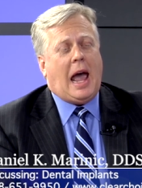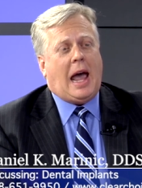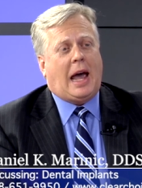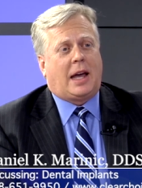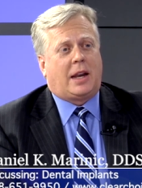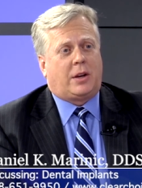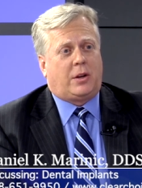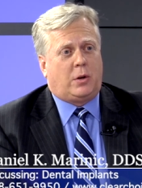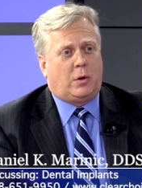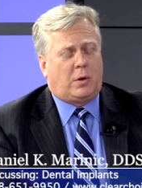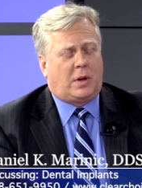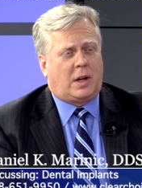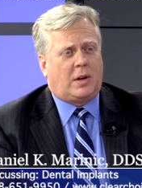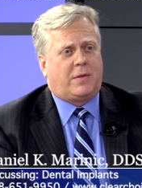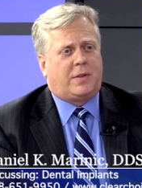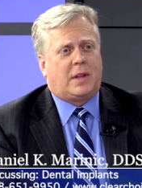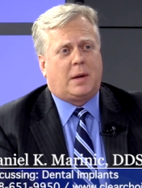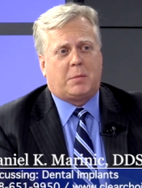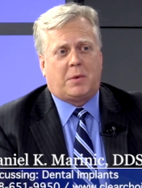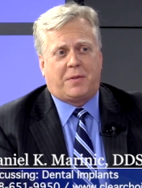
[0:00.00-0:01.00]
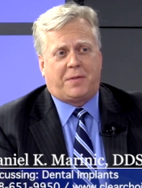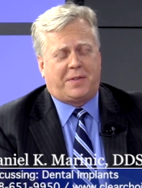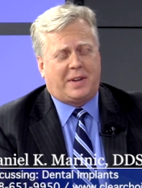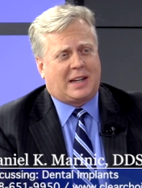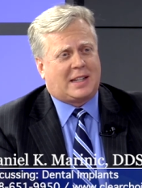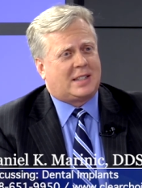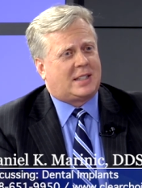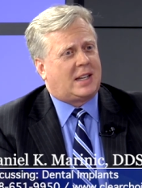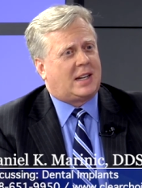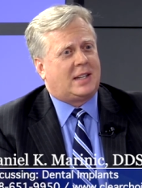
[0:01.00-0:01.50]
and you give them a
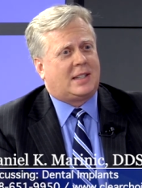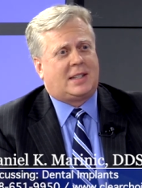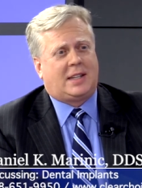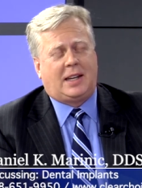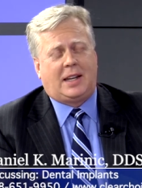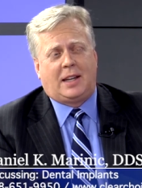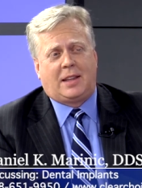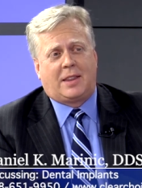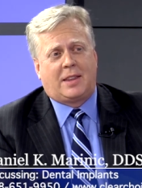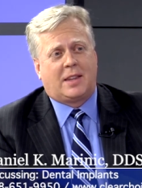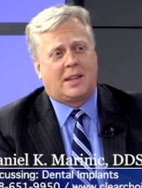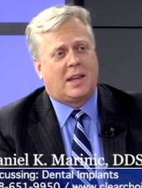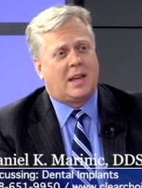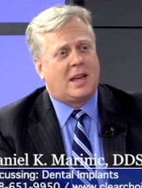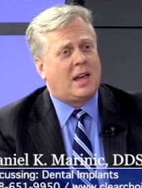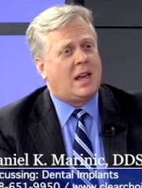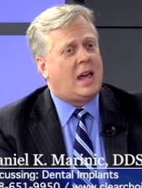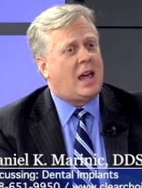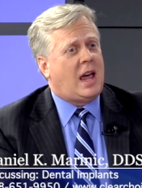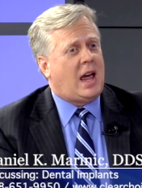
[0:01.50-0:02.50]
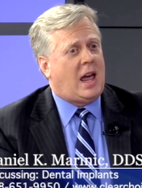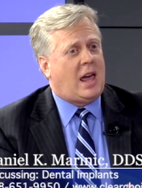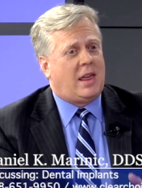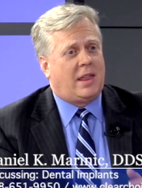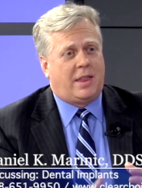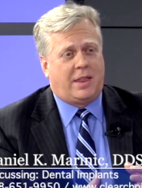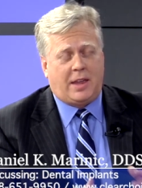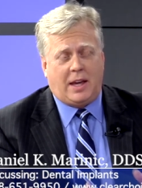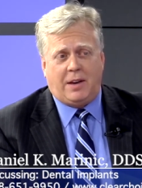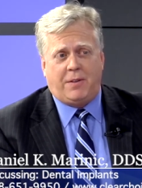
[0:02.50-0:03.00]
fixed set of teeth,
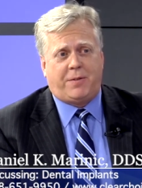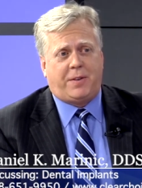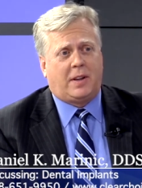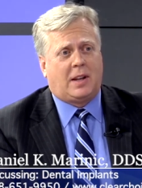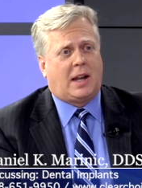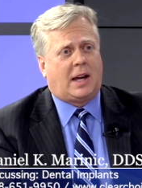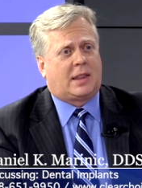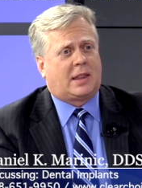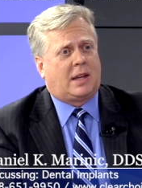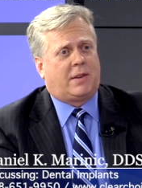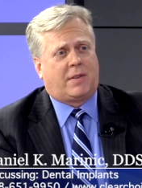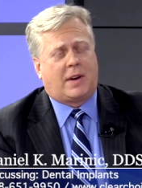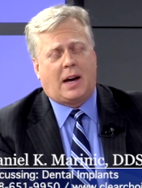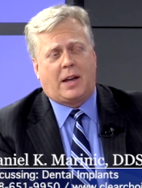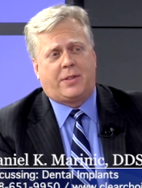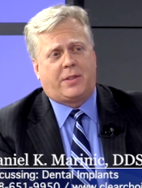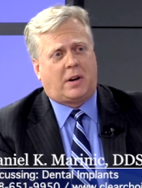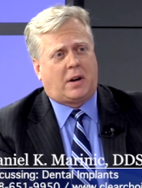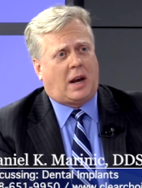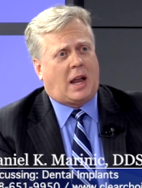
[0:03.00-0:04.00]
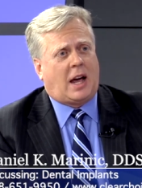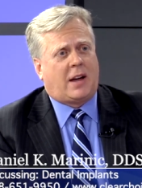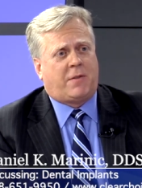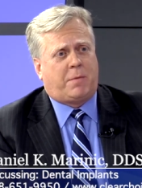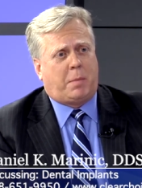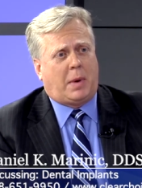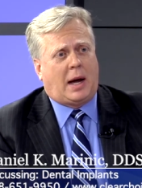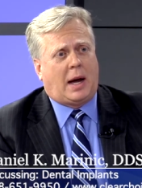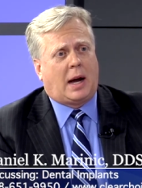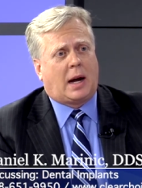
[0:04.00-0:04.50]
they feel like they've got their
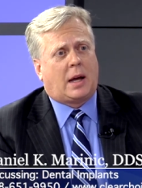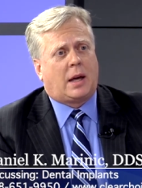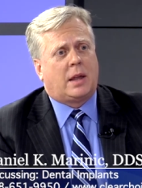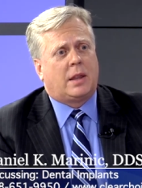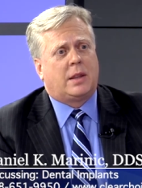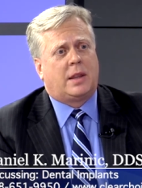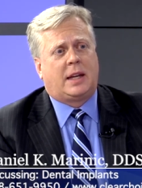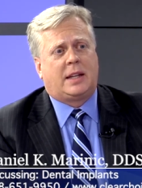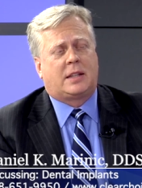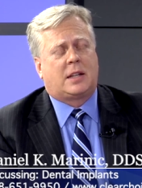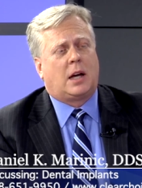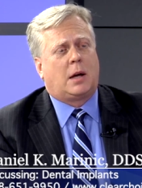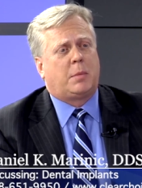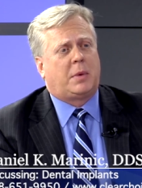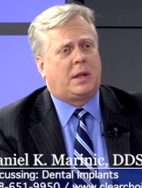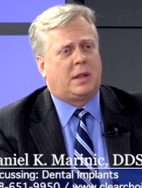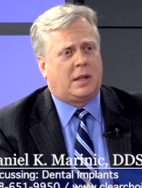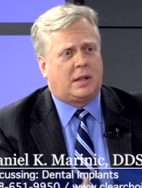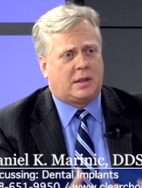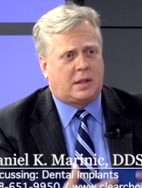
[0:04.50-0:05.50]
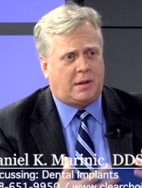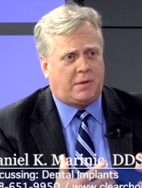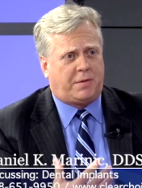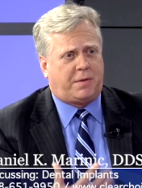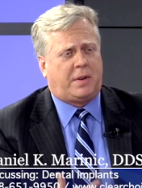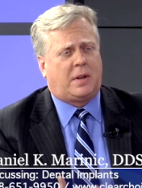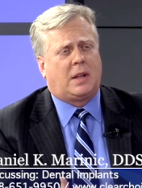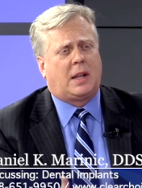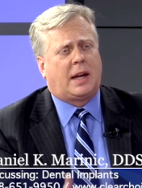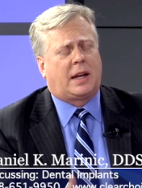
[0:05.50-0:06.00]
life back. They tell me that they
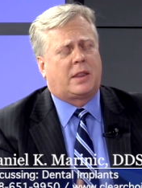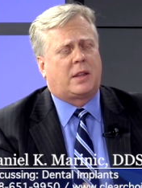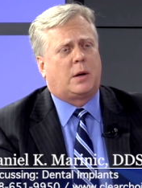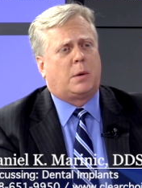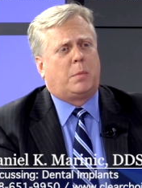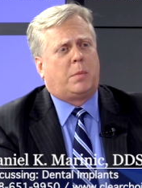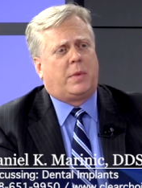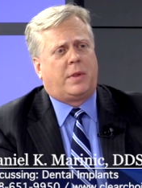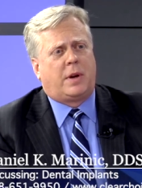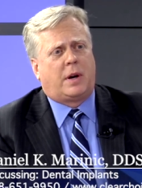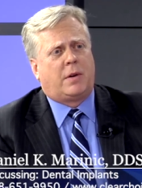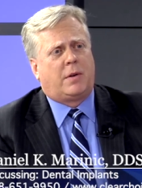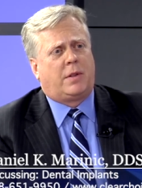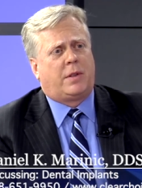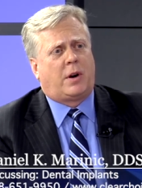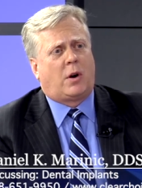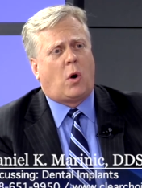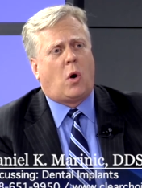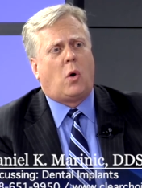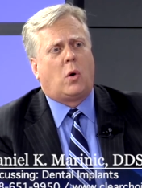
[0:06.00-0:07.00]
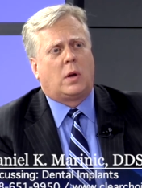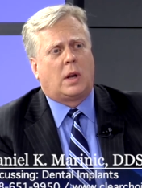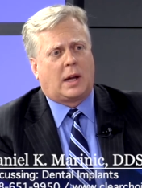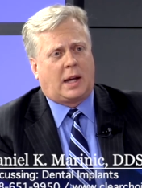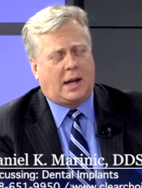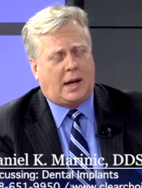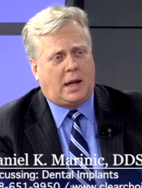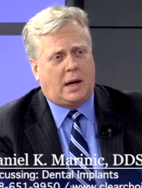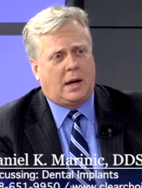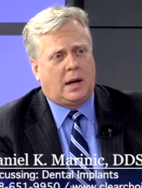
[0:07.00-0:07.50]
feel like they're, they're, they're whole
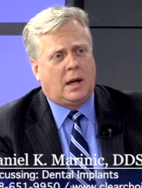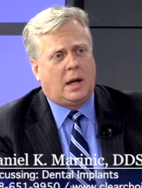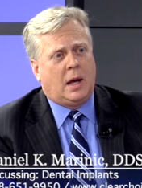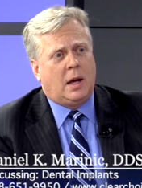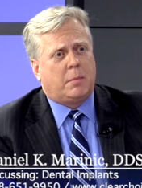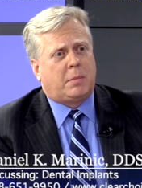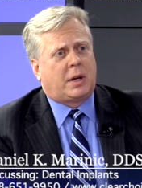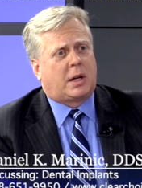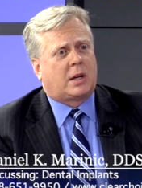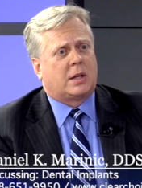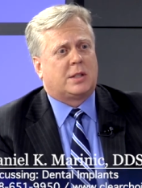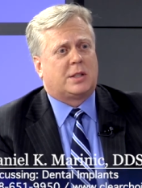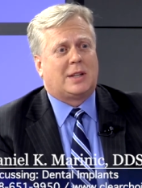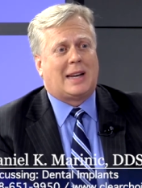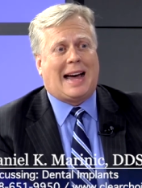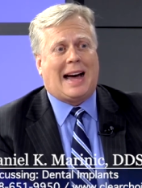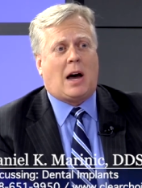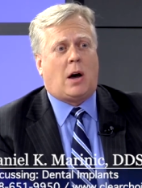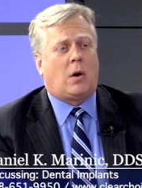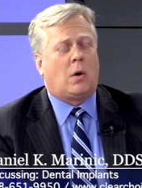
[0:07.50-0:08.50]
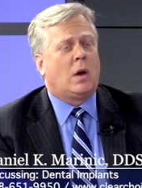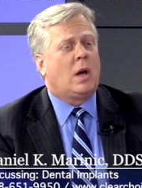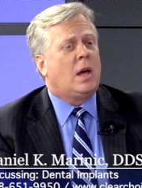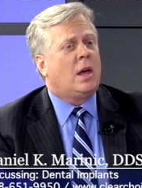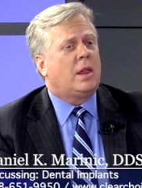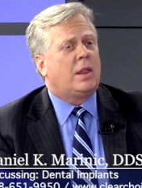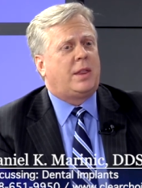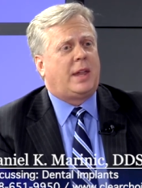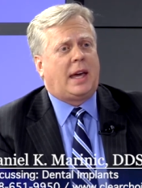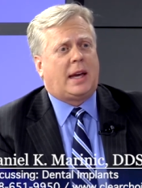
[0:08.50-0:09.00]
again because now
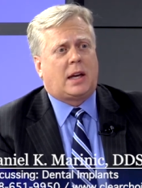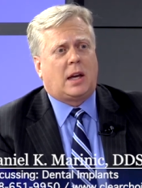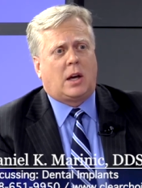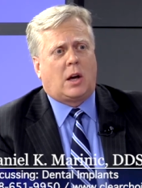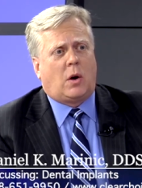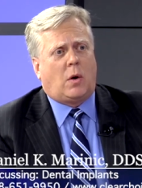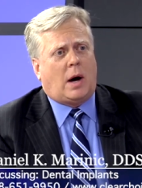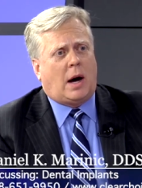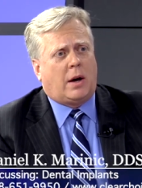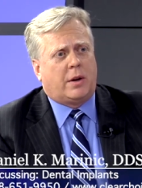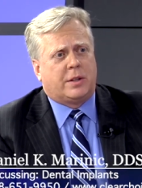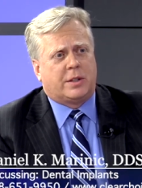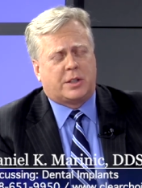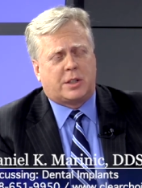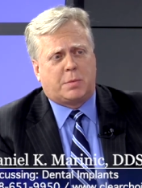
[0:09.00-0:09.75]
they can go out and